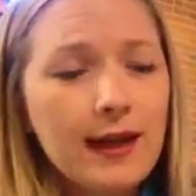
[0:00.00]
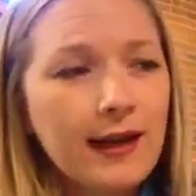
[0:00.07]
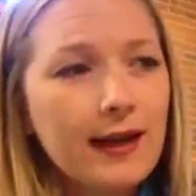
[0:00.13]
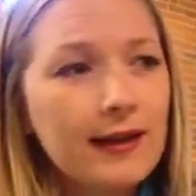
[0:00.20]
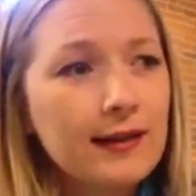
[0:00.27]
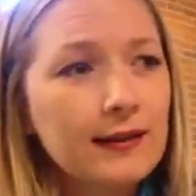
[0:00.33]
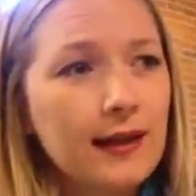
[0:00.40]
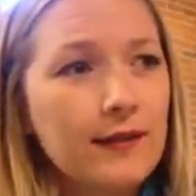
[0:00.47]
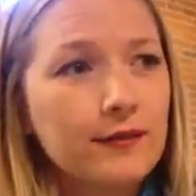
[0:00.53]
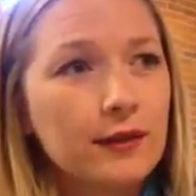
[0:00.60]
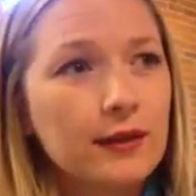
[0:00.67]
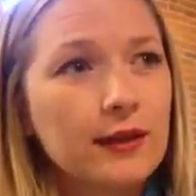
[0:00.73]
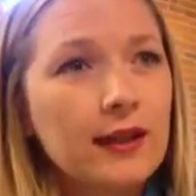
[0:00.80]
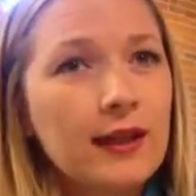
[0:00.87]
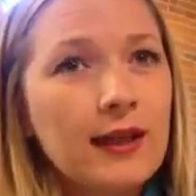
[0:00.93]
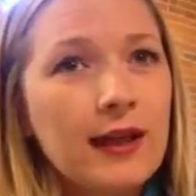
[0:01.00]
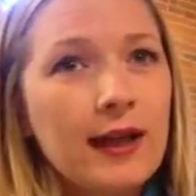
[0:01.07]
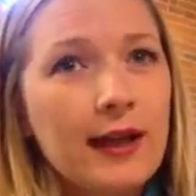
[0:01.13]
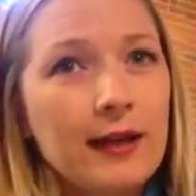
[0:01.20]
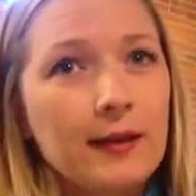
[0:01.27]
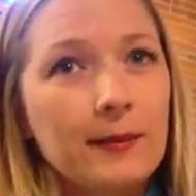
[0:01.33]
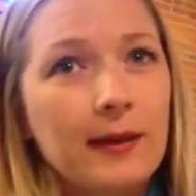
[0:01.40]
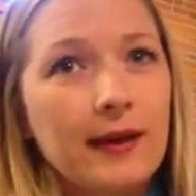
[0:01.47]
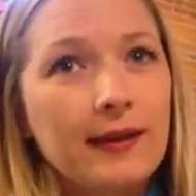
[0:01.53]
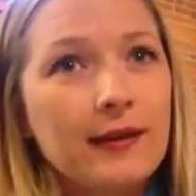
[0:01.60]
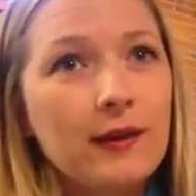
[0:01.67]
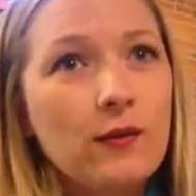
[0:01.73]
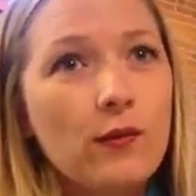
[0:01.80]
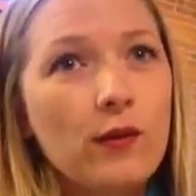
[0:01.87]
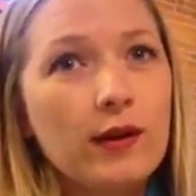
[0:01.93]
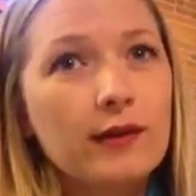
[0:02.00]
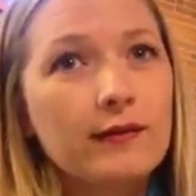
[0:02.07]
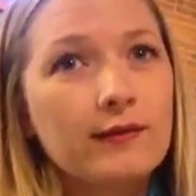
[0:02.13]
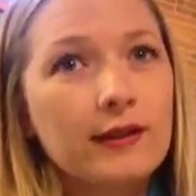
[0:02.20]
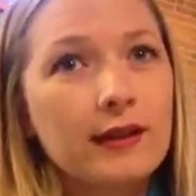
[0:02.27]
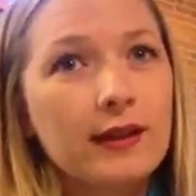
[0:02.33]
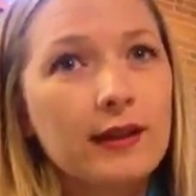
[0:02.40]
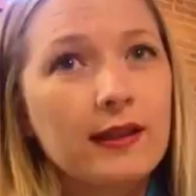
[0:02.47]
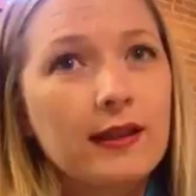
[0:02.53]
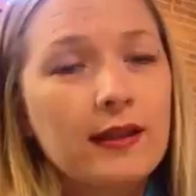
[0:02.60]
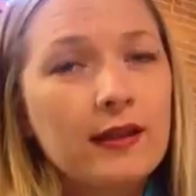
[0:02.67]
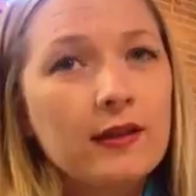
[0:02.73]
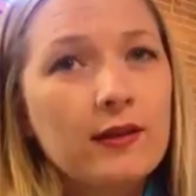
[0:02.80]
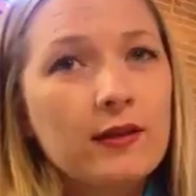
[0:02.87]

at any level. Um, I think one of the